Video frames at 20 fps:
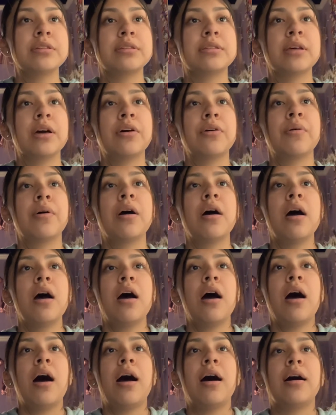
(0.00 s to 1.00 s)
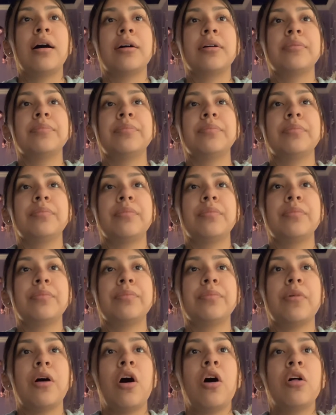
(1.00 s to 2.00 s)
So
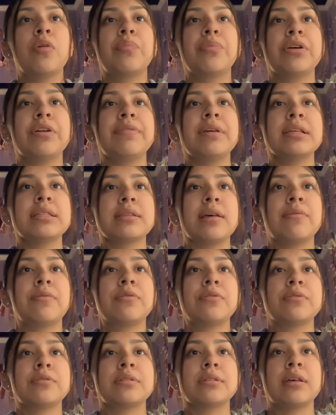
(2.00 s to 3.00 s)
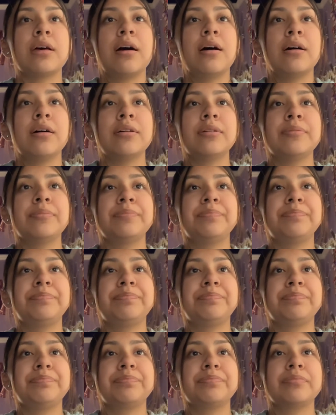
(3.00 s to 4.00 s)
all previous levels,
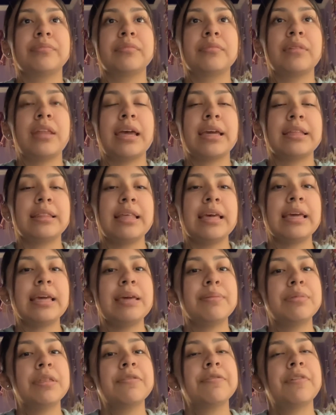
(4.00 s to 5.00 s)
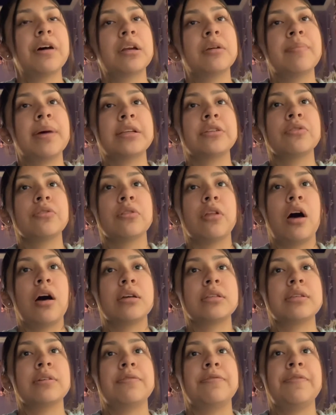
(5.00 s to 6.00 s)
like they keep the fundamental
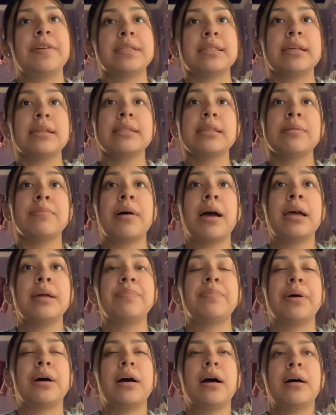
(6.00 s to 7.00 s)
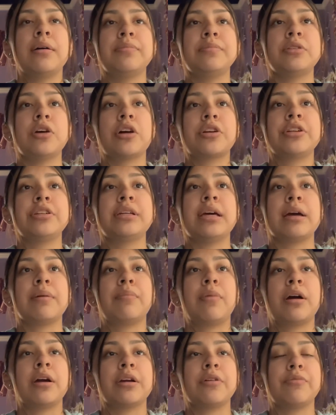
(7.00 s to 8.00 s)
laws of physics in mind, but Dr.
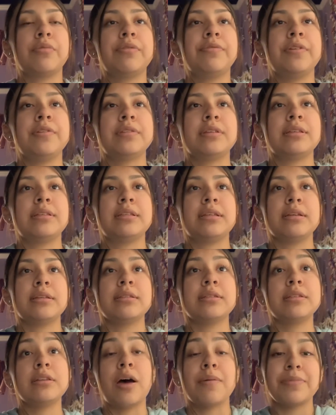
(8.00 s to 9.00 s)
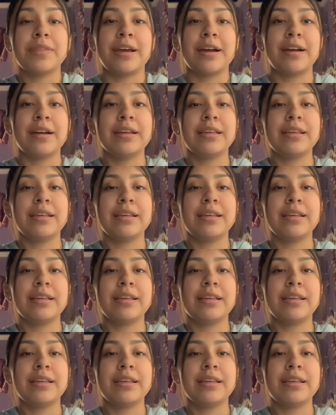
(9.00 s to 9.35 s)
Tegmark refuses to stop there.